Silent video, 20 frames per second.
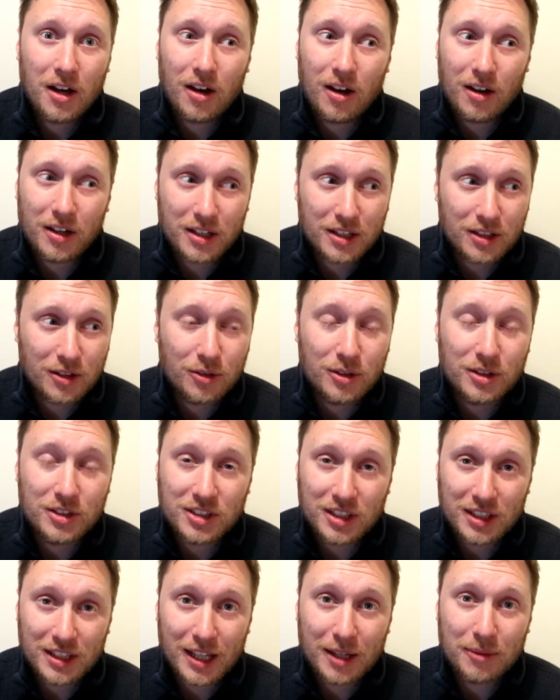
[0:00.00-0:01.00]
I can only
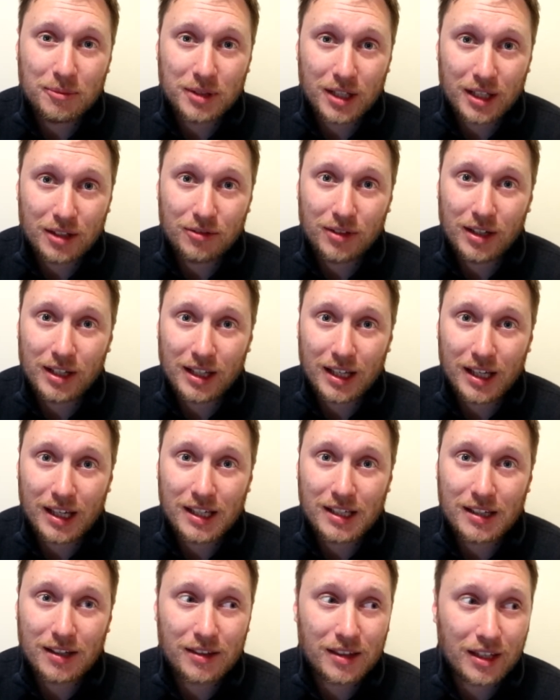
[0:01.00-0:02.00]
see them getting
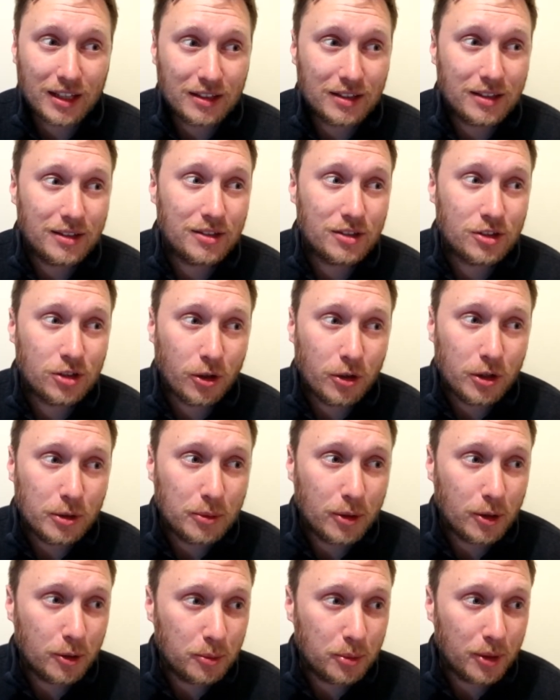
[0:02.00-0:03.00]
relegated. I think that Tony
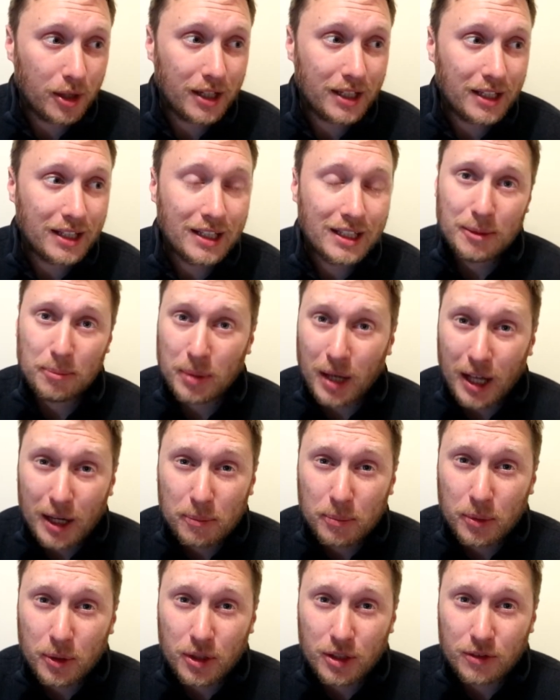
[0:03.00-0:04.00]
Mowbray and
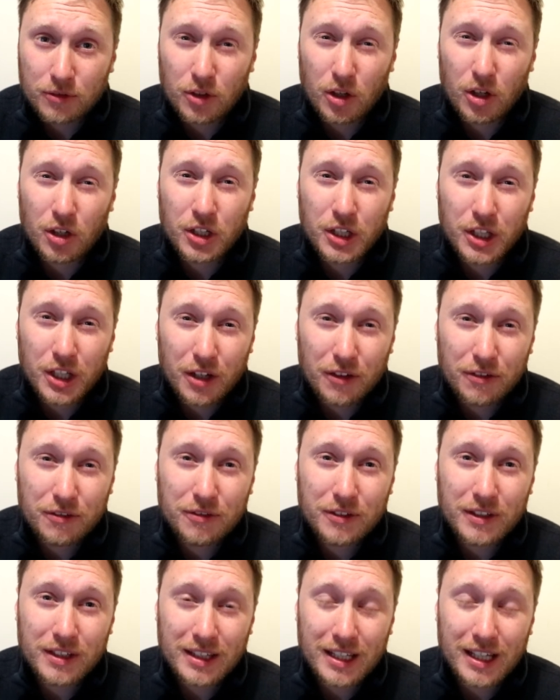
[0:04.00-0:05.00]
Blackburn have got
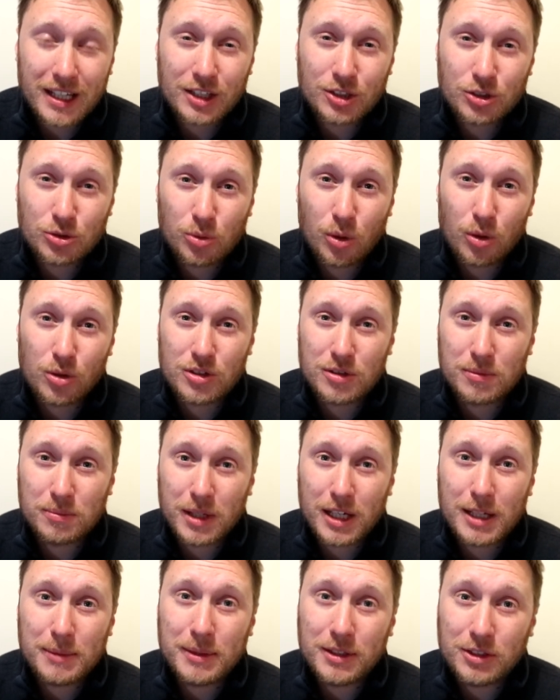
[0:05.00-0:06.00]
enough in their squad to
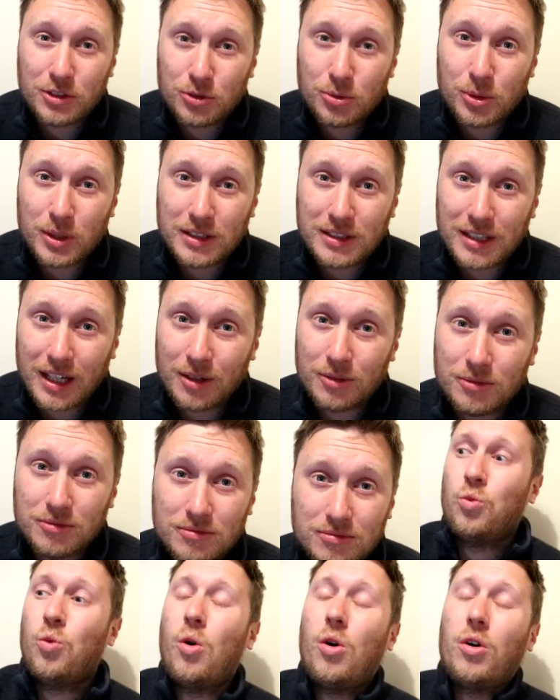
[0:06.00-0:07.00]
maybe squeeze
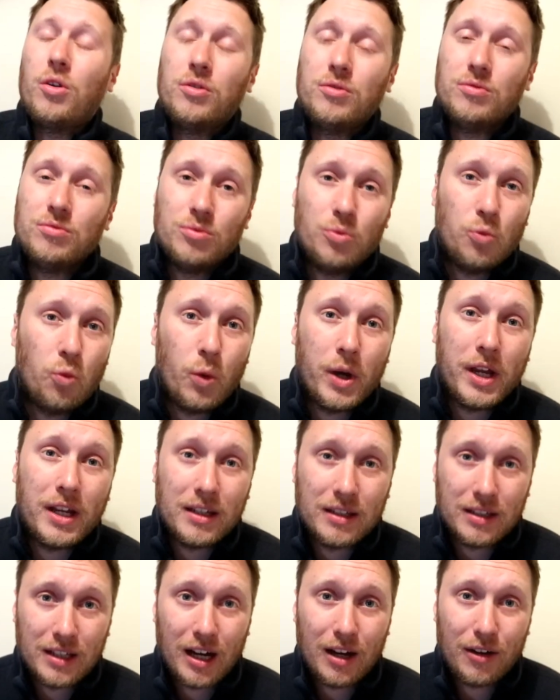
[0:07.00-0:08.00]
out one
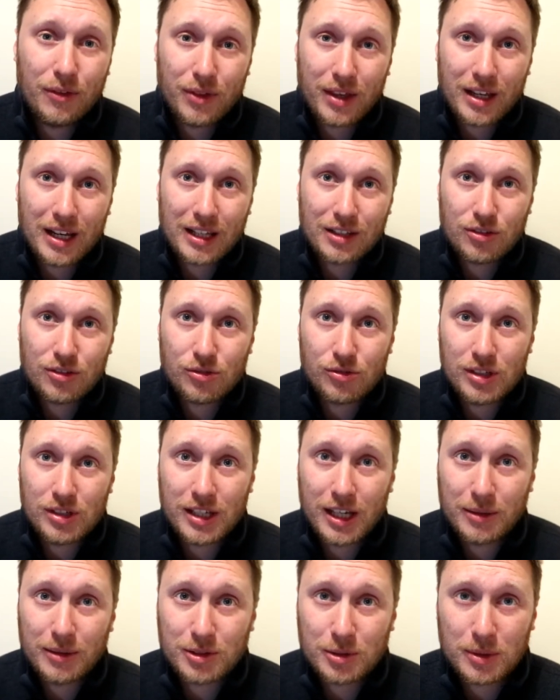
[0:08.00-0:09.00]
win out of their last
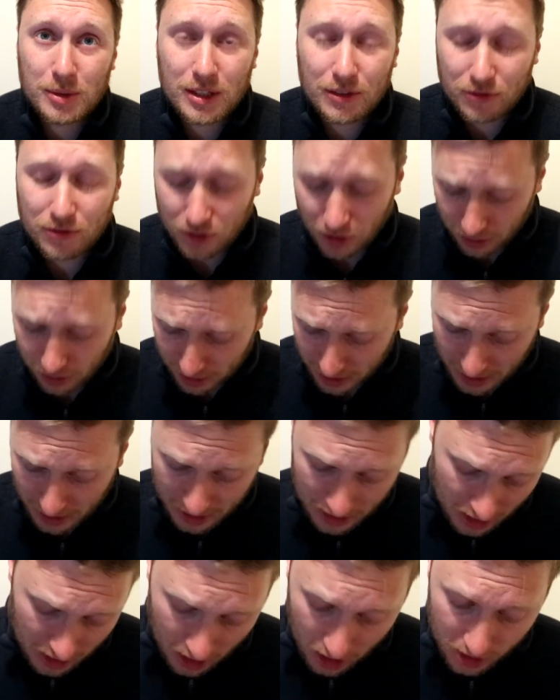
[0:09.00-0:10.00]
three games. I mean, they've got
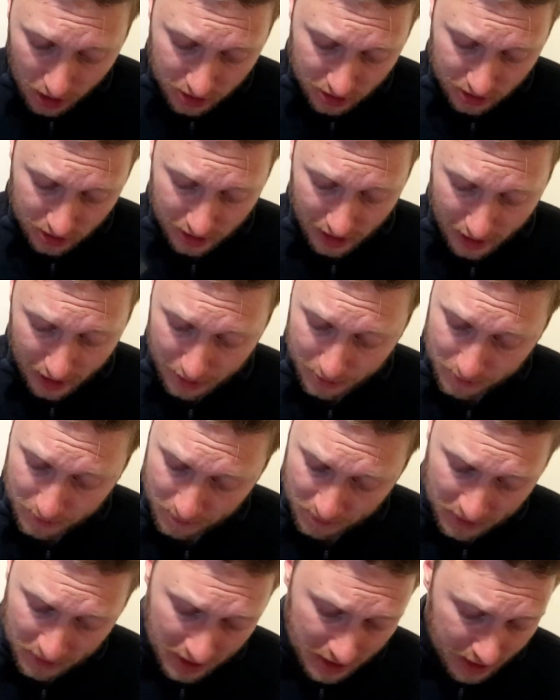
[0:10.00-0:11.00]
us now,
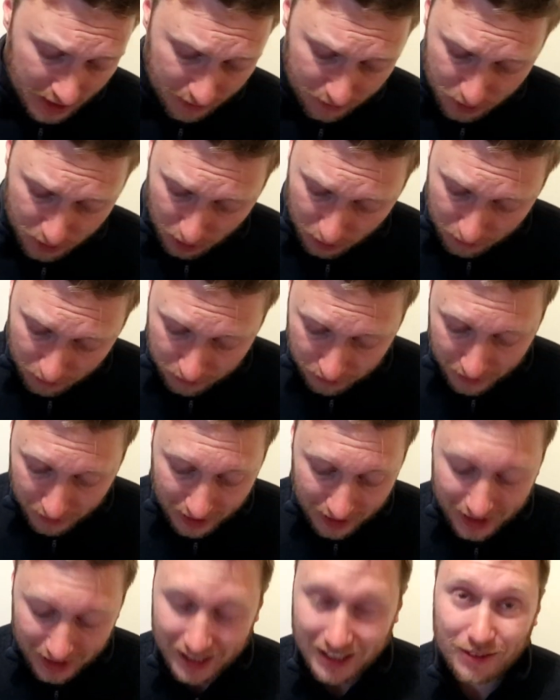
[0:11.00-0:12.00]
they've got
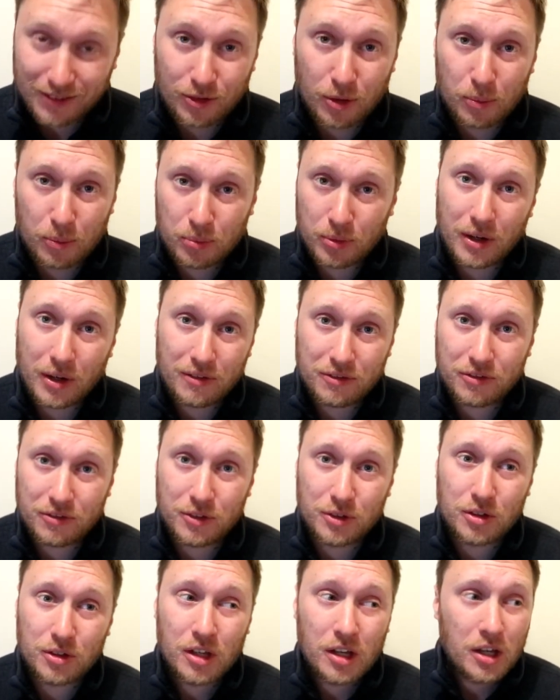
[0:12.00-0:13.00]
Villa, and they've got
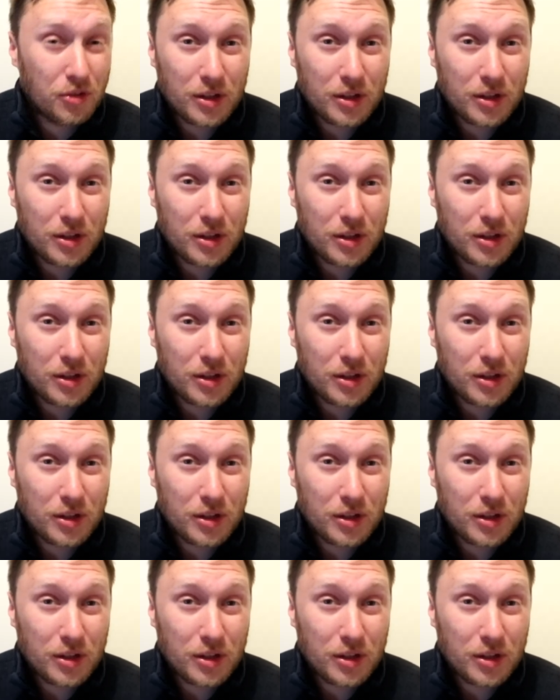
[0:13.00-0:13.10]
Brentford.